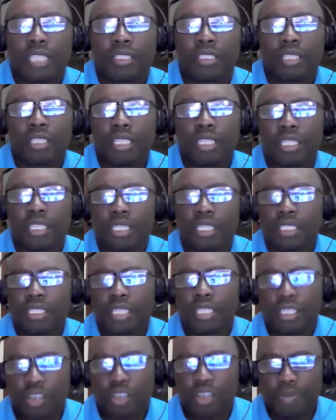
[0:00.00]

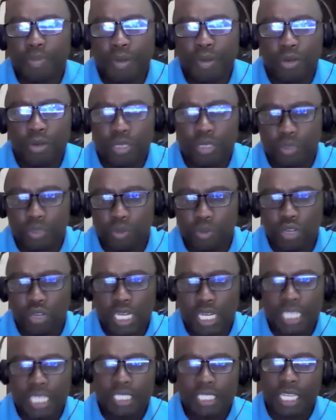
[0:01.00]
the topic was more or
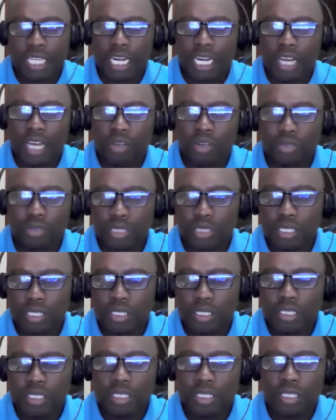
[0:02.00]
less around
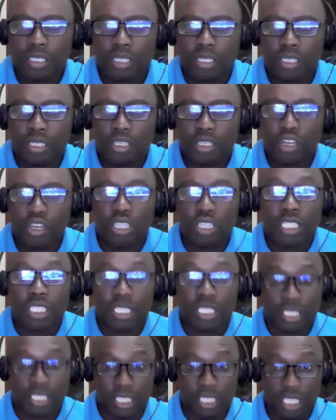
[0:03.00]

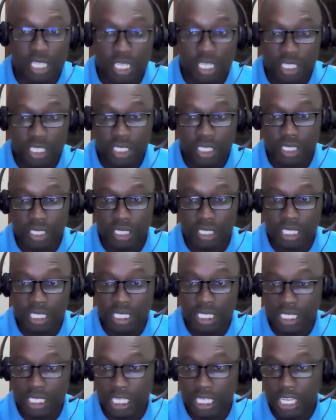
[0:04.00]
content creation
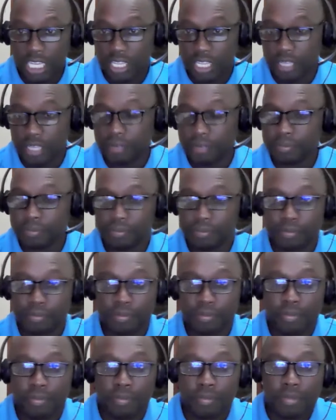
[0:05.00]
in Kenya.
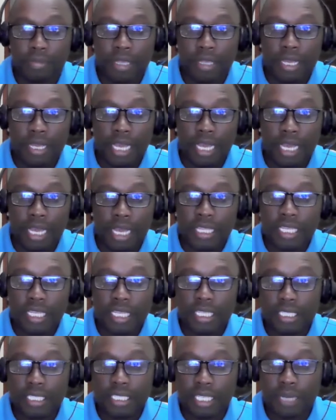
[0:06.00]
I
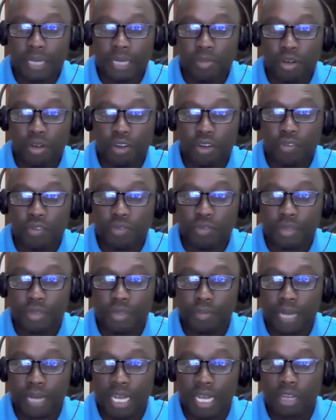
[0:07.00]
think it came off the
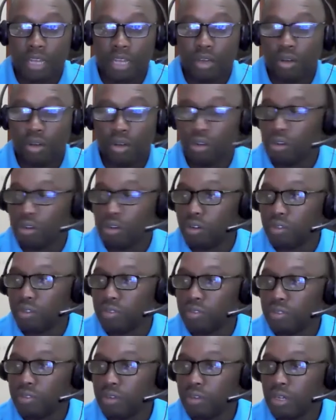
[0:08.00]
back
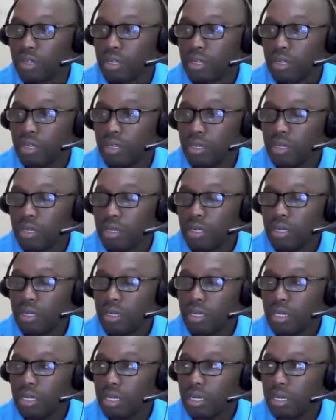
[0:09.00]
of
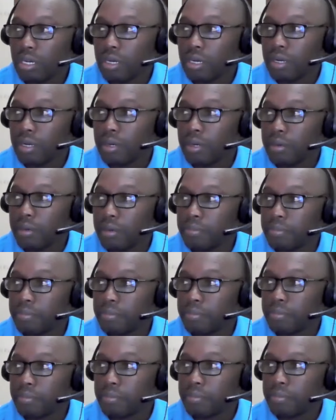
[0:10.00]
I
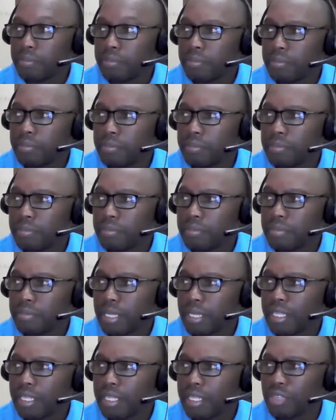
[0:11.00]

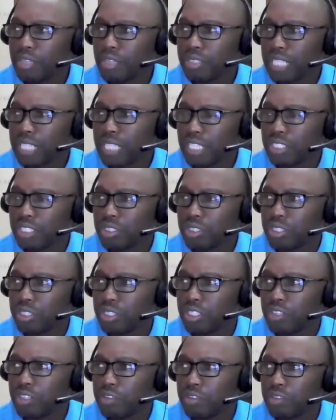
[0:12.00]
think it was that
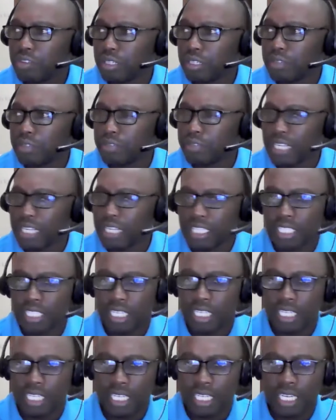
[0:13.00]
story of Vera
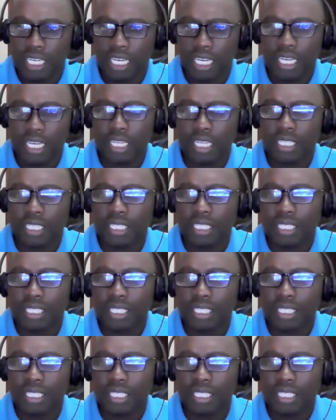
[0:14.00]
Sedika,